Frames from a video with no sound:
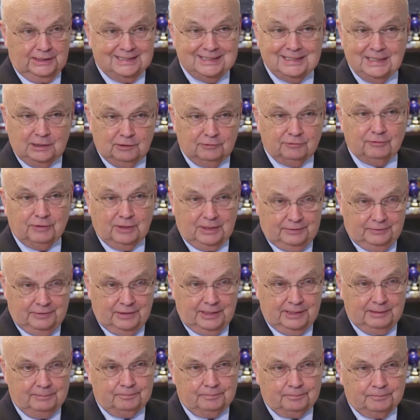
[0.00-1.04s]
identified
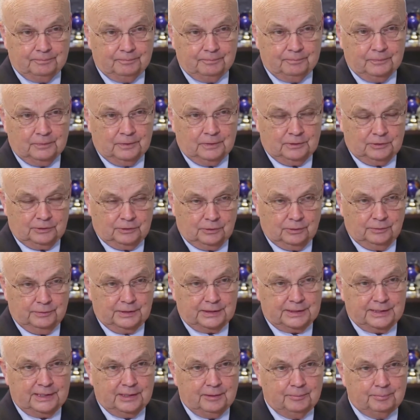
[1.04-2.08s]
that during the
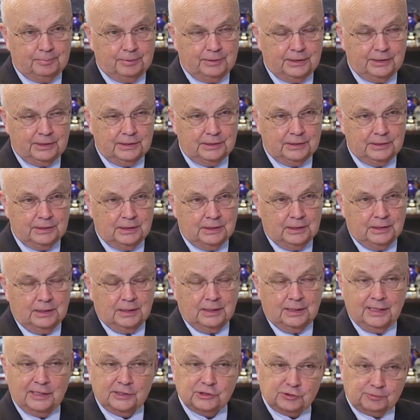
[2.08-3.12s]
campaign,
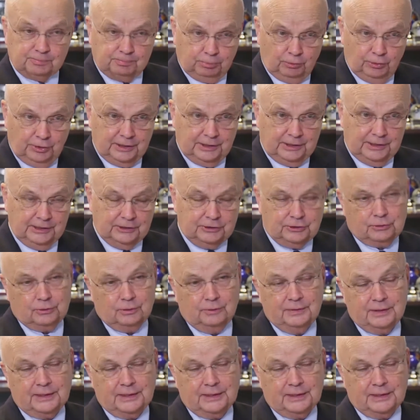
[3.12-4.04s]
exploited it during the